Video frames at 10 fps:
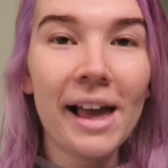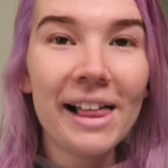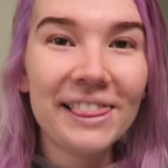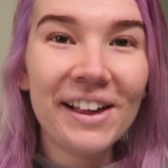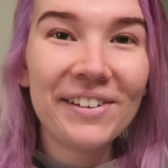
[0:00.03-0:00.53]

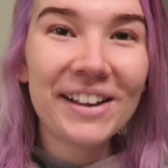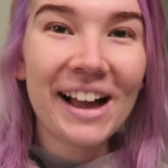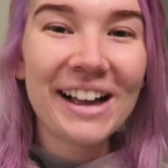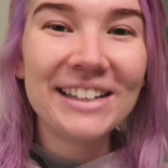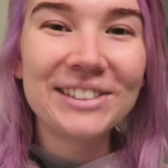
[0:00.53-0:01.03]
Hello
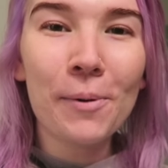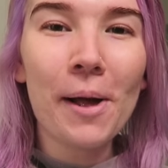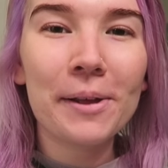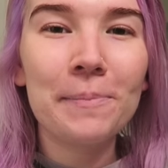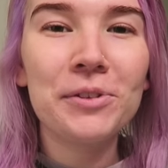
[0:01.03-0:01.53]
guys,
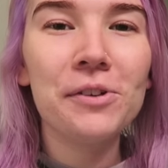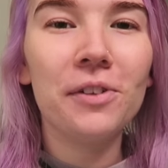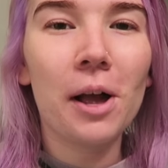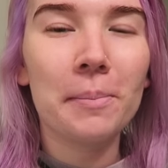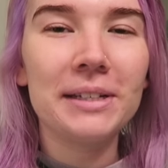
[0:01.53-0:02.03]
welcome to
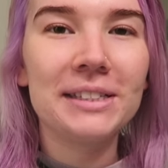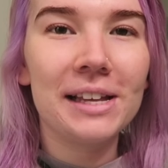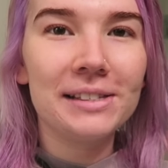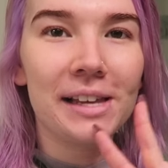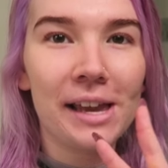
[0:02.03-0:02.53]

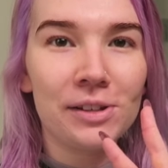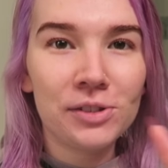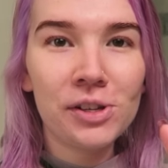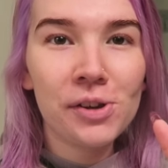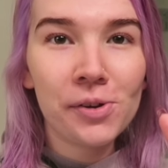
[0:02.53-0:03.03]
Vlogmas day
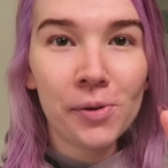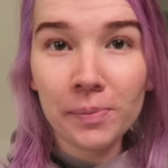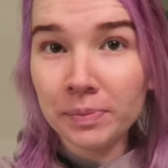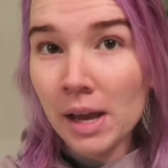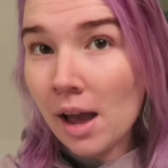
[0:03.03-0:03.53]

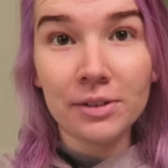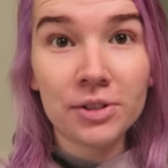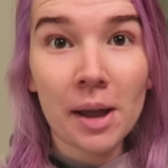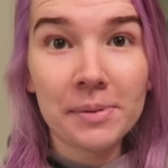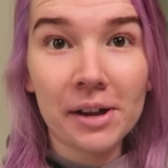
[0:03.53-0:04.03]
two. I
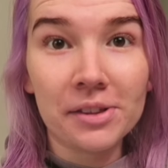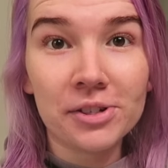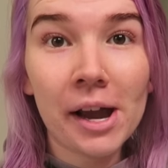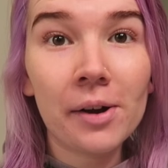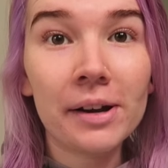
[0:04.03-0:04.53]
just hopped out of the
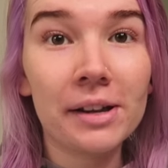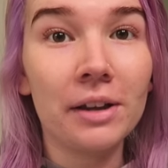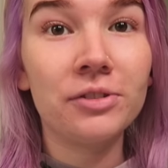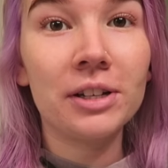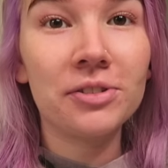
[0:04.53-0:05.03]
shower and
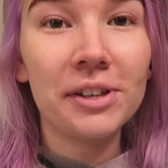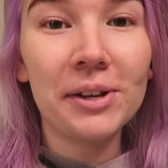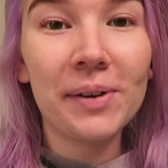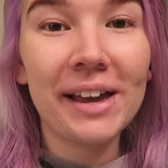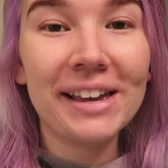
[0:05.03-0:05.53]
got dressed really
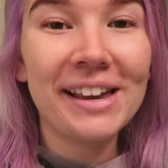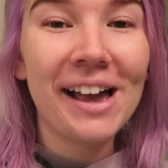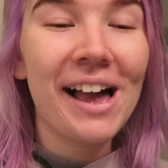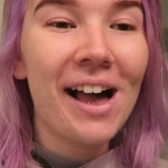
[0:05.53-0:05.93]
quick.